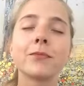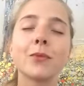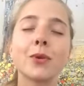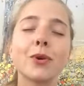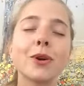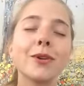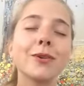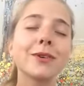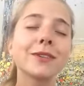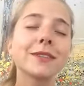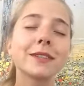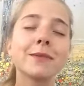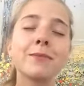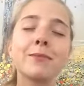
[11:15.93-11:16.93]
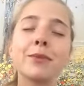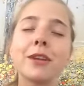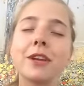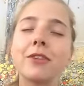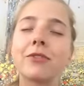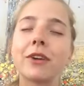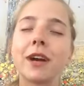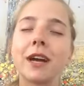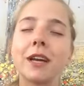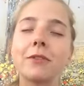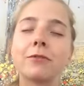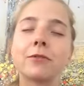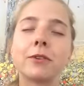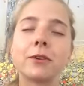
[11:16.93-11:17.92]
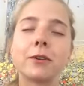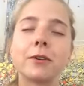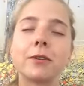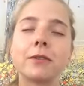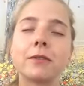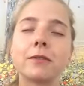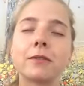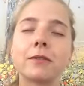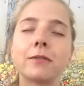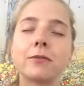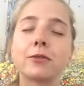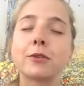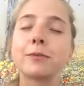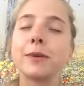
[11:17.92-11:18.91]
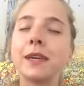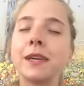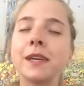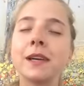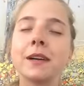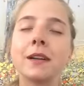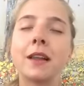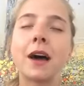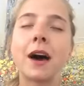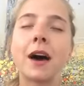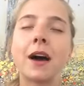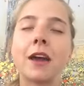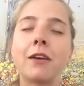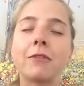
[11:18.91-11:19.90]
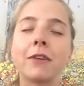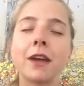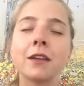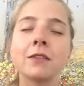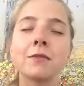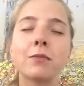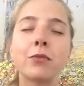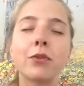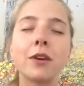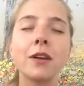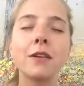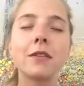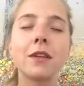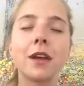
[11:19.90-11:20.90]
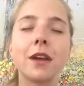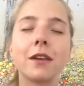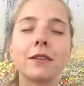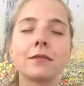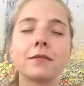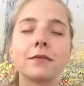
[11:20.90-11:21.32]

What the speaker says: or you're simply grateful for being alive and breathing.